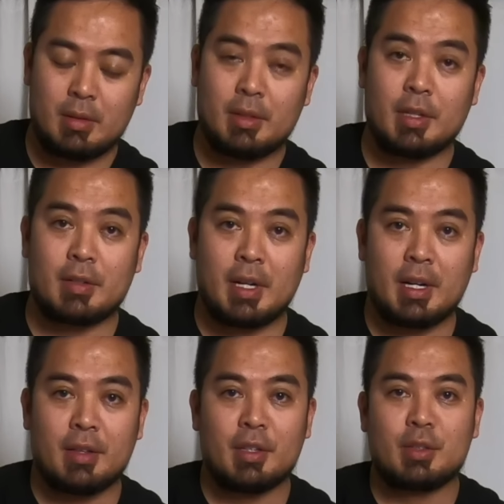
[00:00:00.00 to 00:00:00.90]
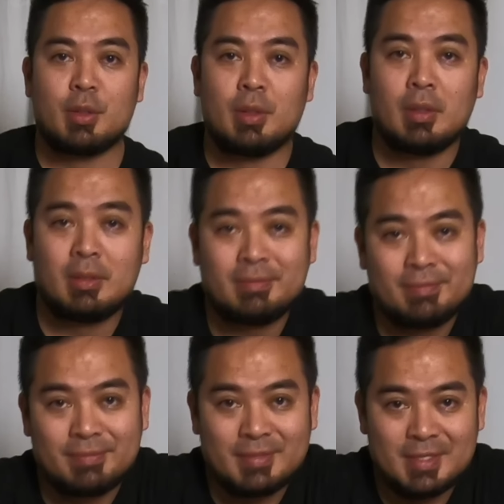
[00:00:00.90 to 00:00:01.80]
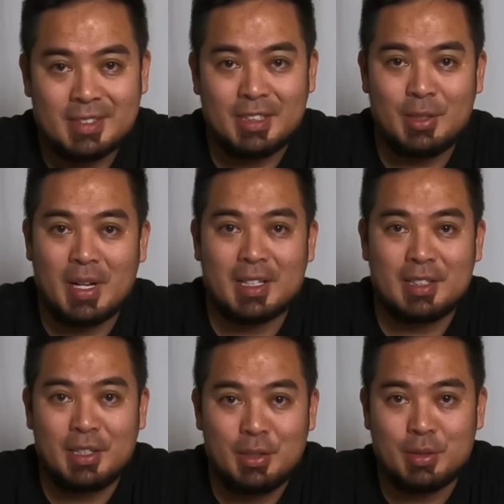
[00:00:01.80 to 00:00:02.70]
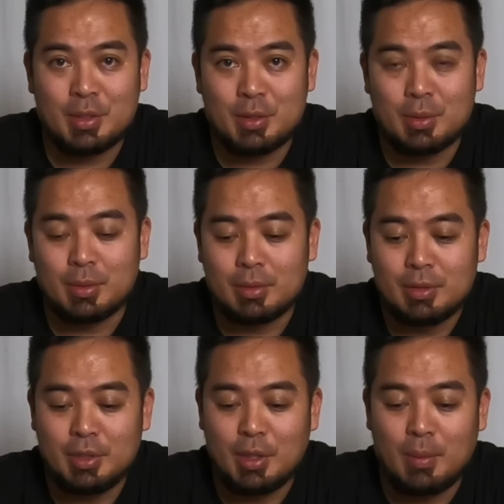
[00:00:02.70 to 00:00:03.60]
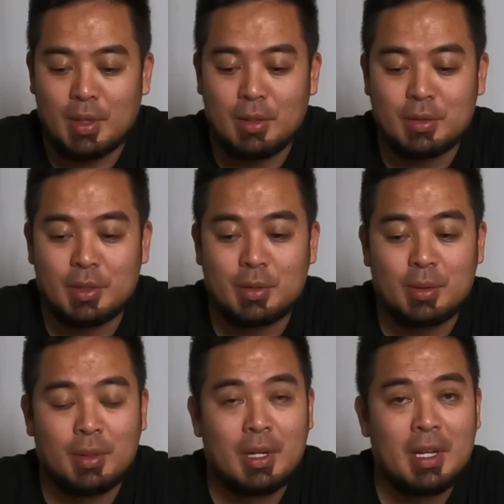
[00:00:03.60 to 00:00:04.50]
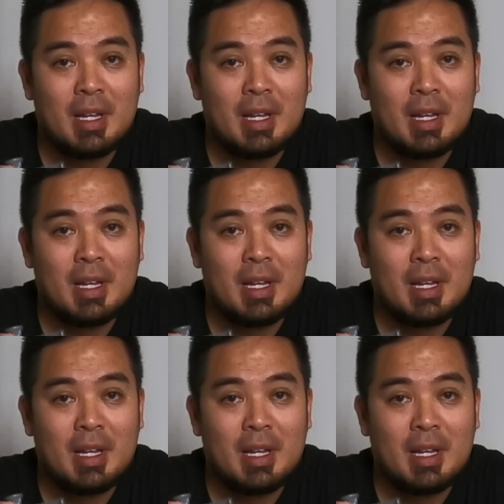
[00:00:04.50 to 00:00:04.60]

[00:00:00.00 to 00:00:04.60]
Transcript: This right here. This tool, you actually use this tool. You don't want to lose this tool.